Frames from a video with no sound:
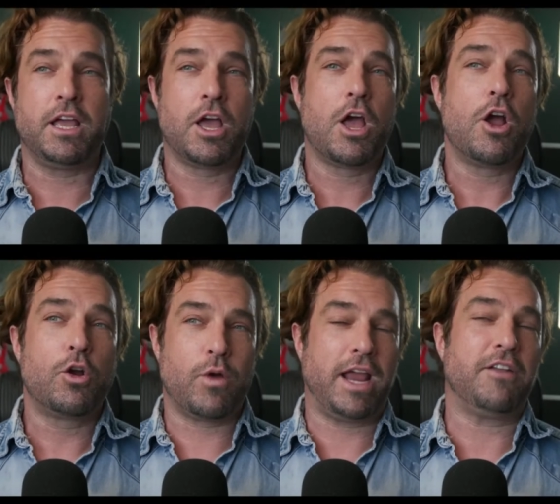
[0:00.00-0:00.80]

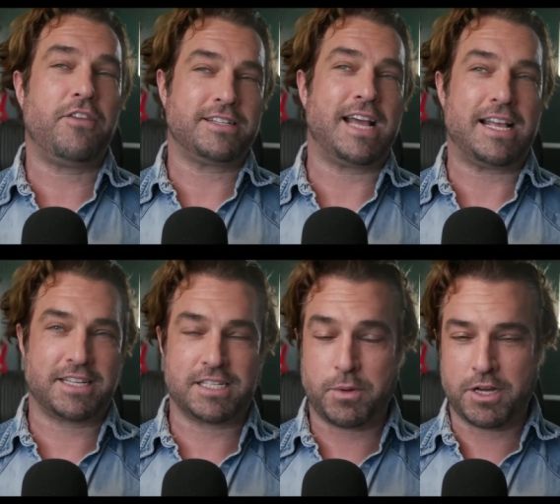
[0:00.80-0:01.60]
great, fantastic
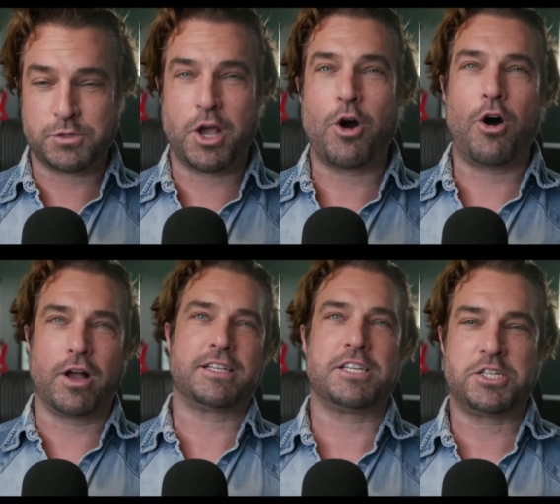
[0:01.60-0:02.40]
experience. We all get
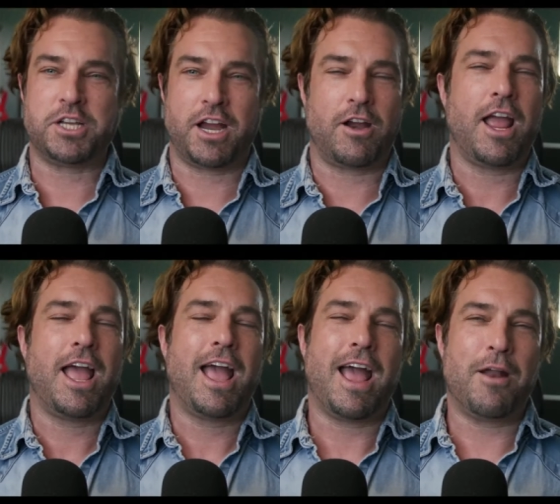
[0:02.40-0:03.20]
to share
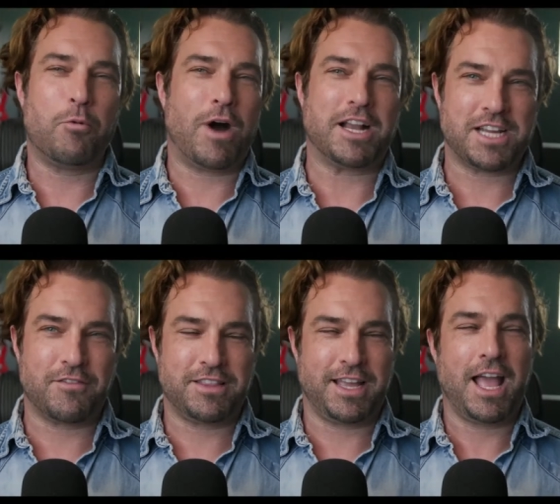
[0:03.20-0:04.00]
and watch
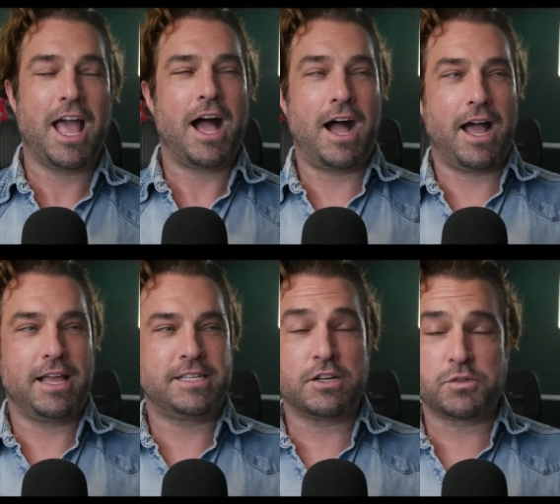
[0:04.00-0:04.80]
everything.
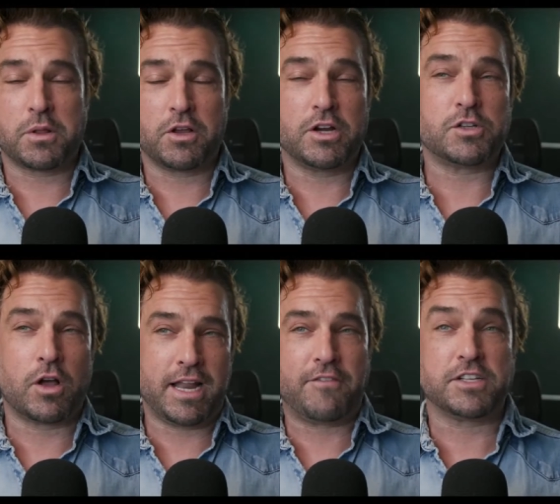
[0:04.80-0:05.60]
Tinder Swindler is on
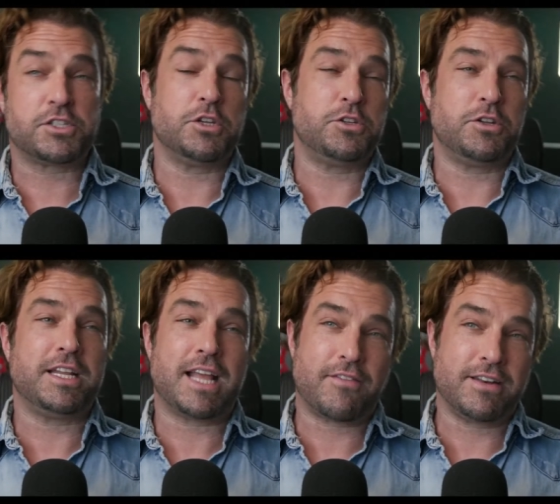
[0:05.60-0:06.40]
Netflix, so you do need to
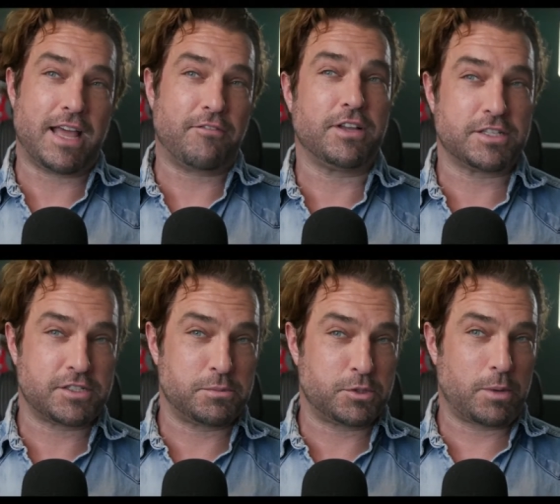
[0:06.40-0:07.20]
have a Netflix
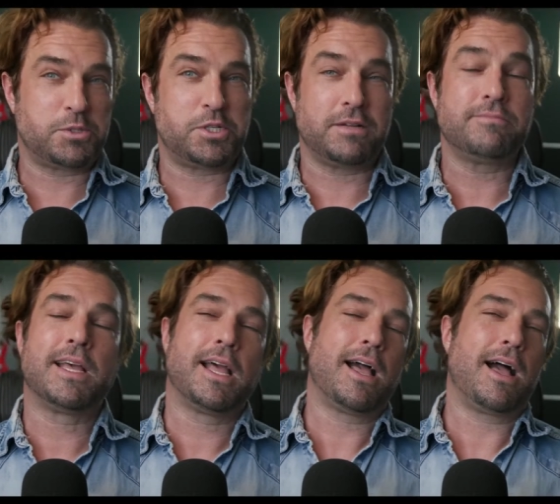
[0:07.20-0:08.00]
subscription.
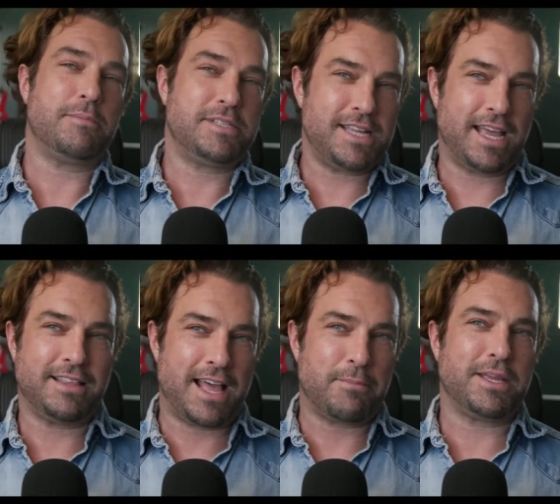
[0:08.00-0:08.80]
I'm saying
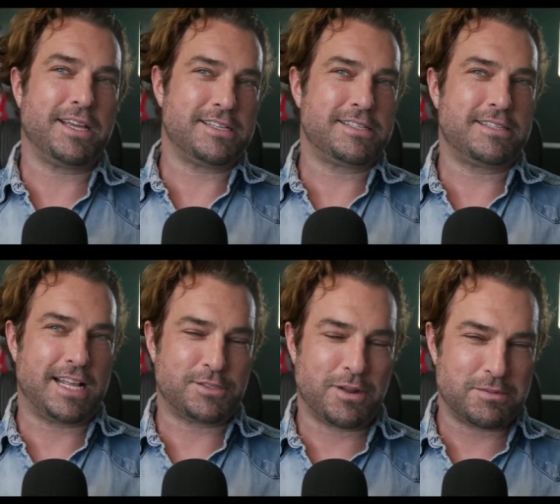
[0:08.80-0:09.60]
that because
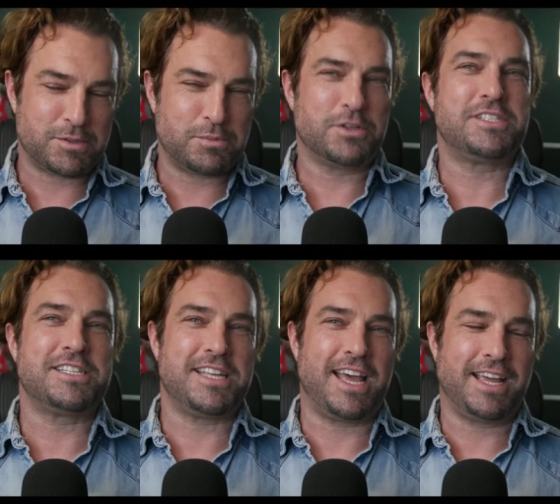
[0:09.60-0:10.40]
that's what I'm supposed to
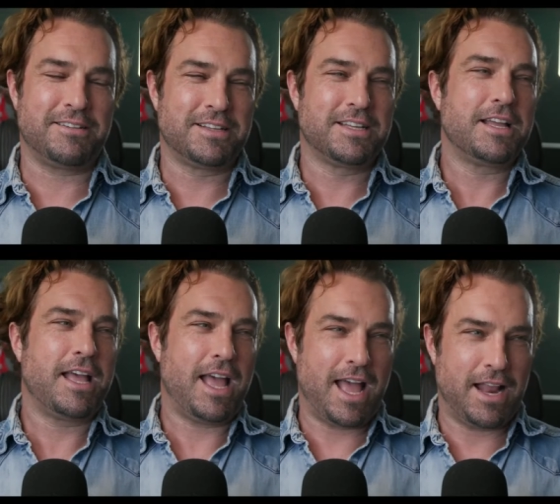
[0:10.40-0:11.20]
say.
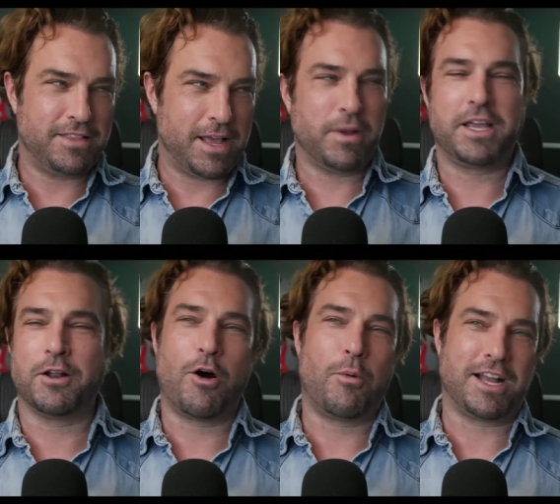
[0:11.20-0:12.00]
And then we can
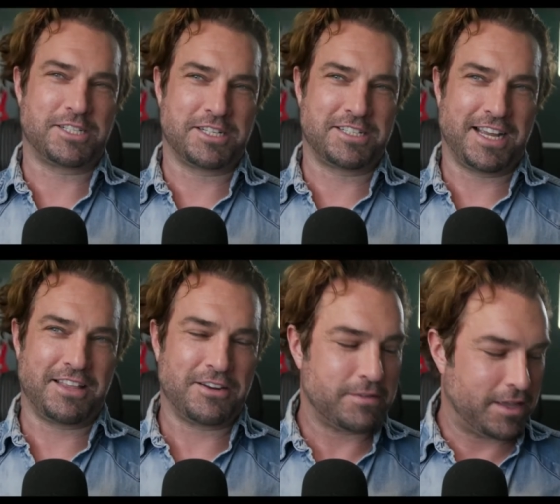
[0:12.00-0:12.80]
all watch it
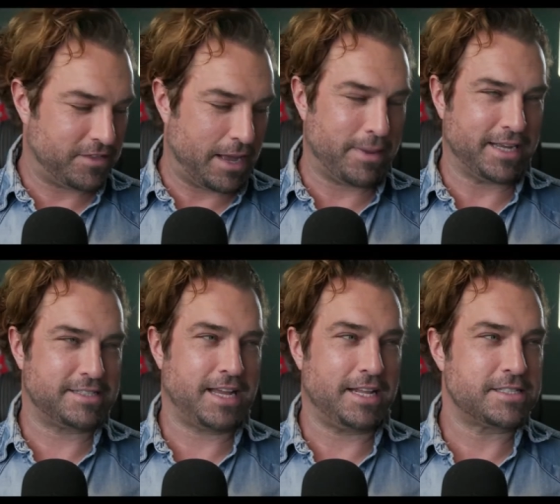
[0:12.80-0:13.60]
together, if that makes
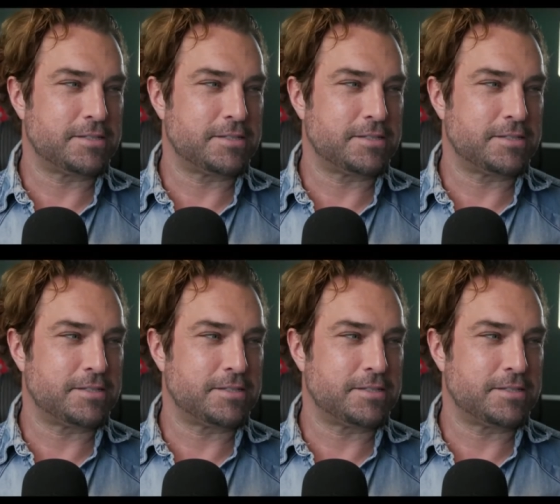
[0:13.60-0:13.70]
sense.